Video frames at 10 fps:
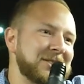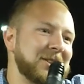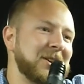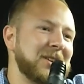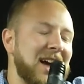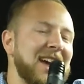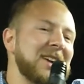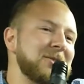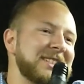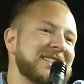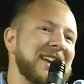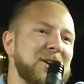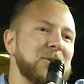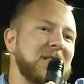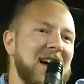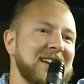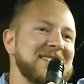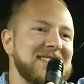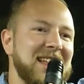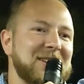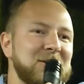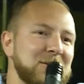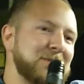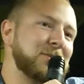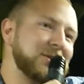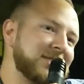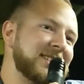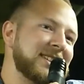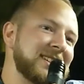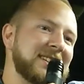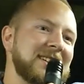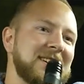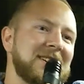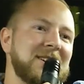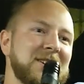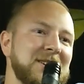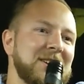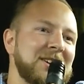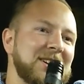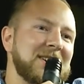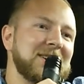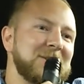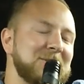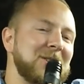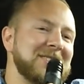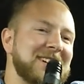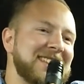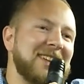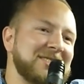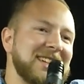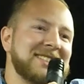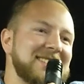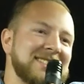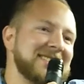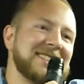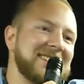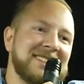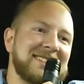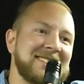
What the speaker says: You know, I always say Gulag is like a good pussy. You don't get out that easy.